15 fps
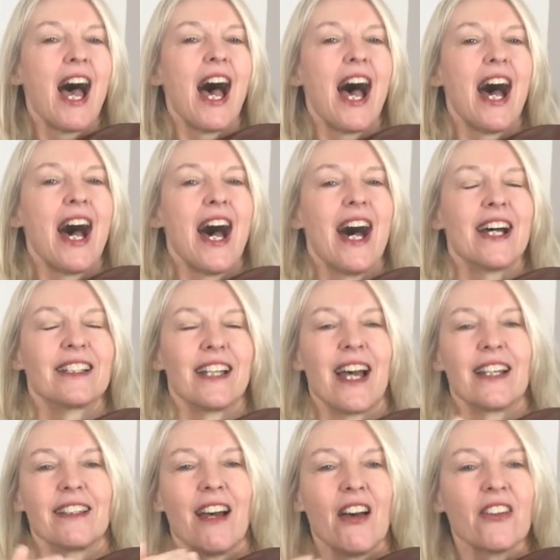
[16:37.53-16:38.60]
and
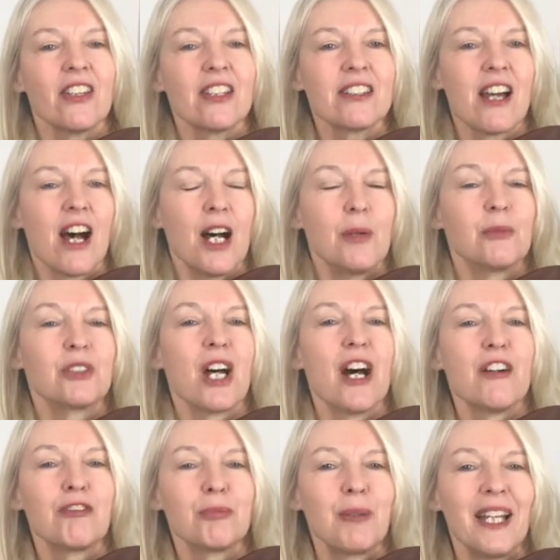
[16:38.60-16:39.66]
at other times
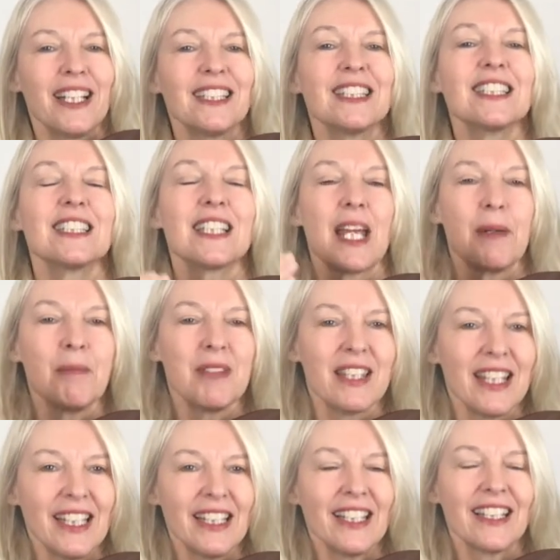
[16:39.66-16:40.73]
I've played the same
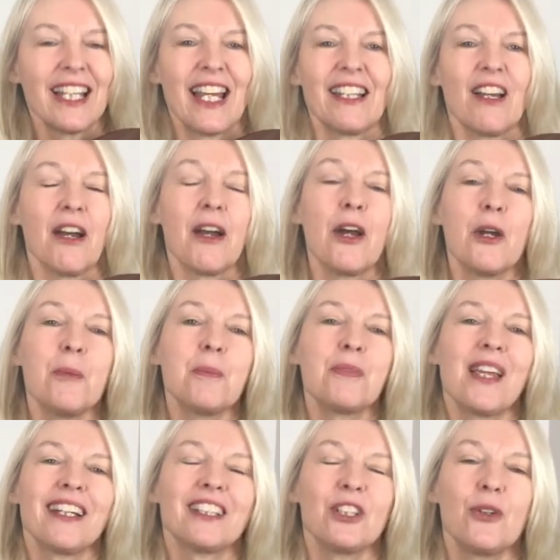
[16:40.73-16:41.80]
thing again. I hope
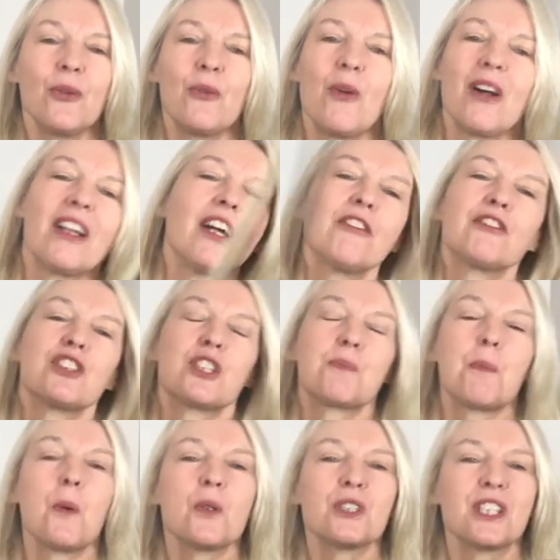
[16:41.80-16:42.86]
that you will have
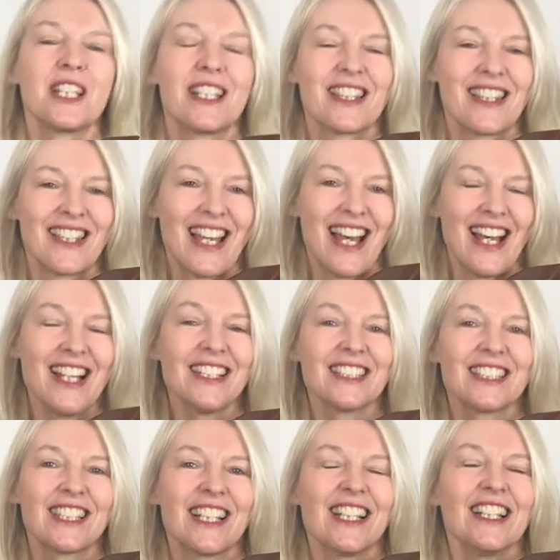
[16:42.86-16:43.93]
spotted that.
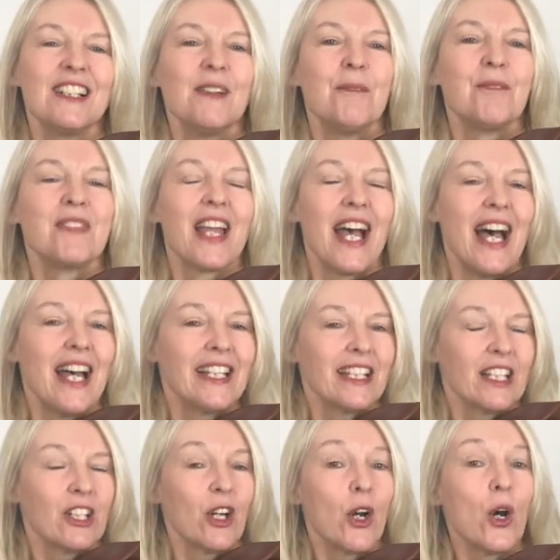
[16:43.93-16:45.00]
And
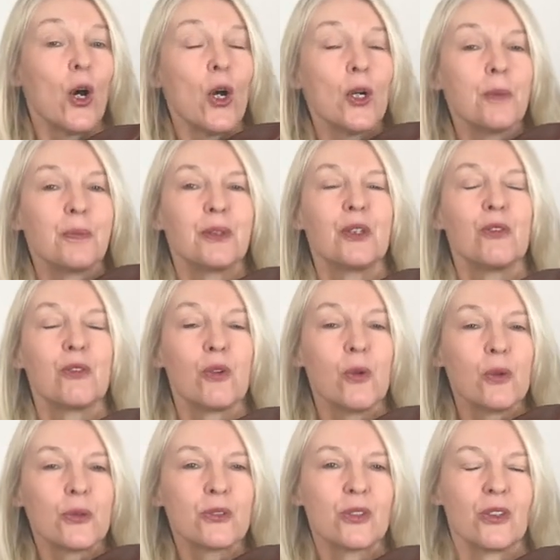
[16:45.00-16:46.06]
then I hope you've
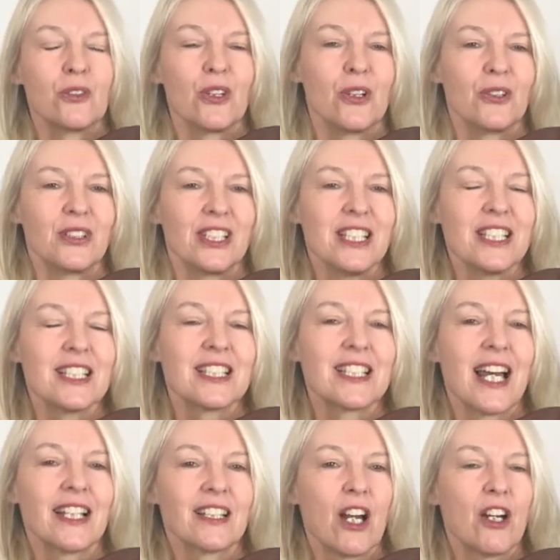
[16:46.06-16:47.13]
also noticed
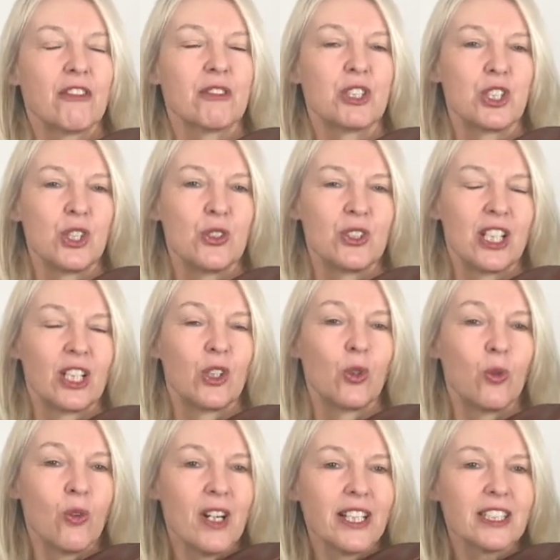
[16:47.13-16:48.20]
that I was using
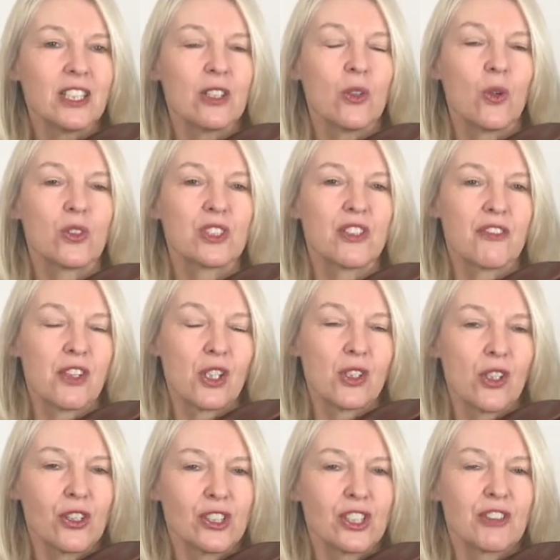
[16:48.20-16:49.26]
quite a lot of the
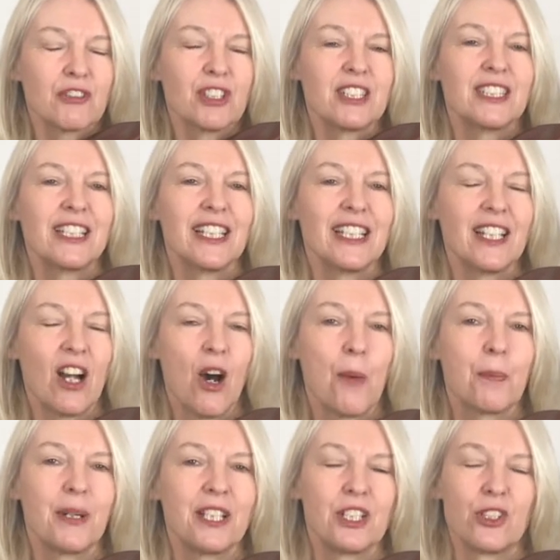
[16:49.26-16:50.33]
notes of the D
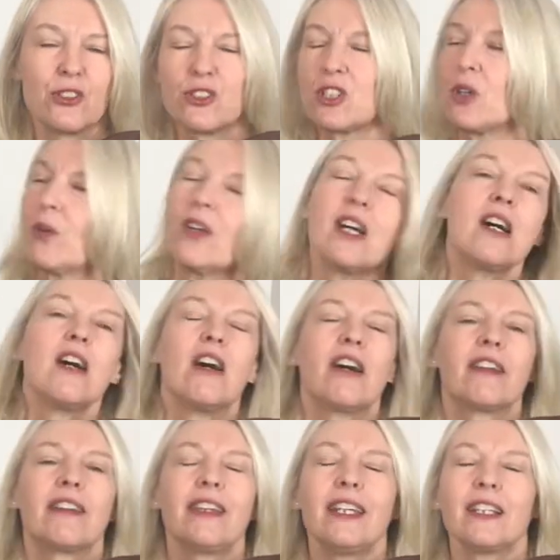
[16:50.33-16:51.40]
arpeggio. So I
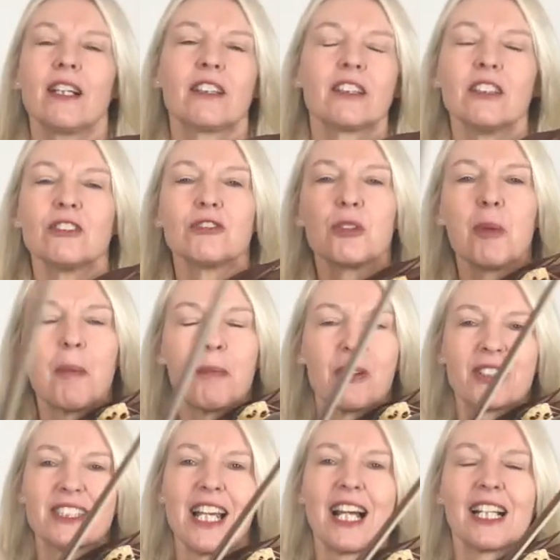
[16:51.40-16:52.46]
can't remember
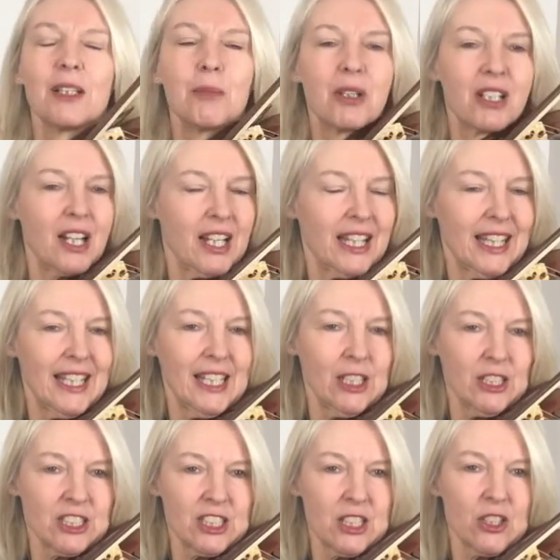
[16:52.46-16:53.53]
exactly, but I think
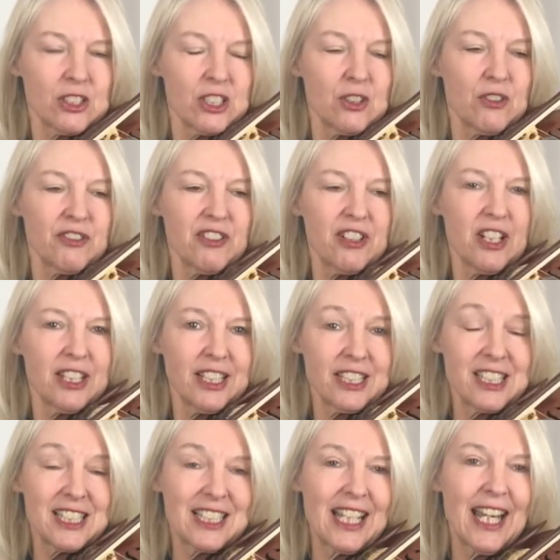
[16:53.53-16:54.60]
I started off like a
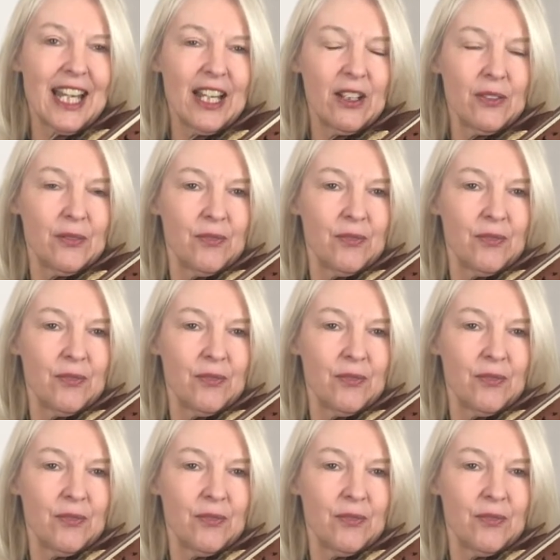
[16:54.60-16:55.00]
scale.